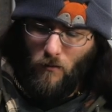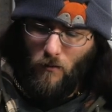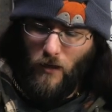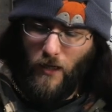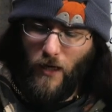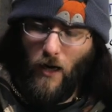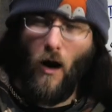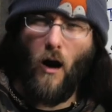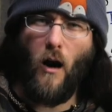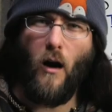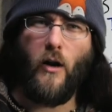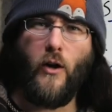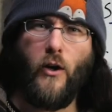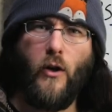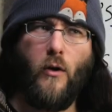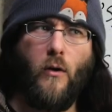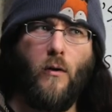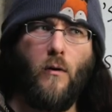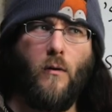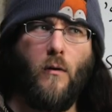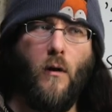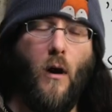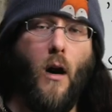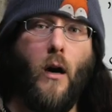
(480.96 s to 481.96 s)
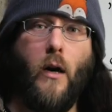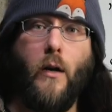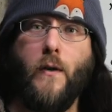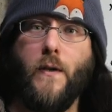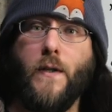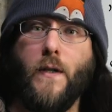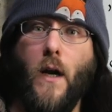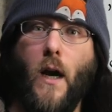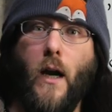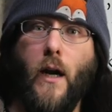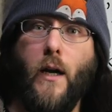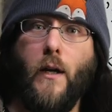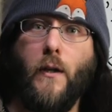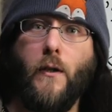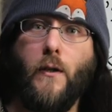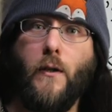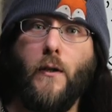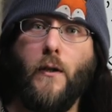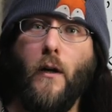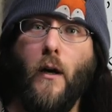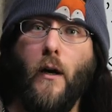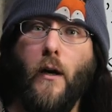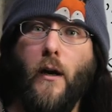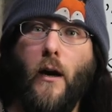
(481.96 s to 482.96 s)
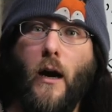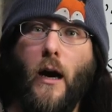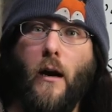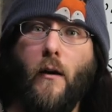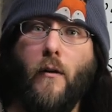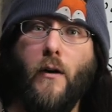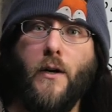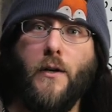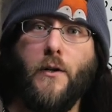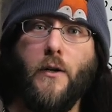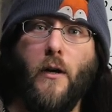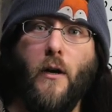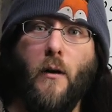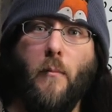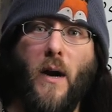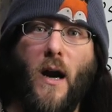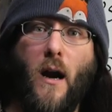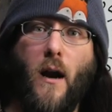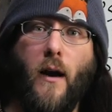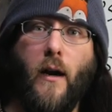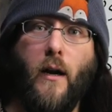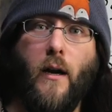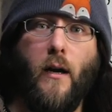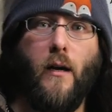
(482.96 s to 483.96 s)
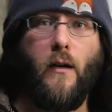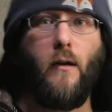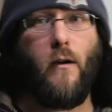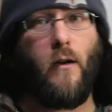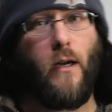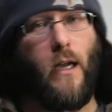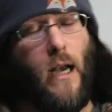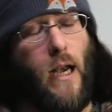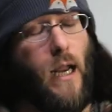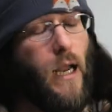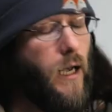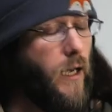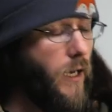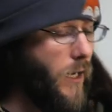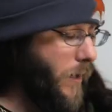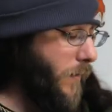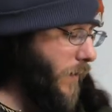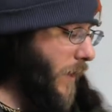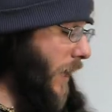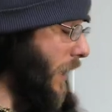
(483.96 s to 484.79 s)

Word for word: Like, are you are you Scottish? Are you Irish? Are you American? Are you Canadian?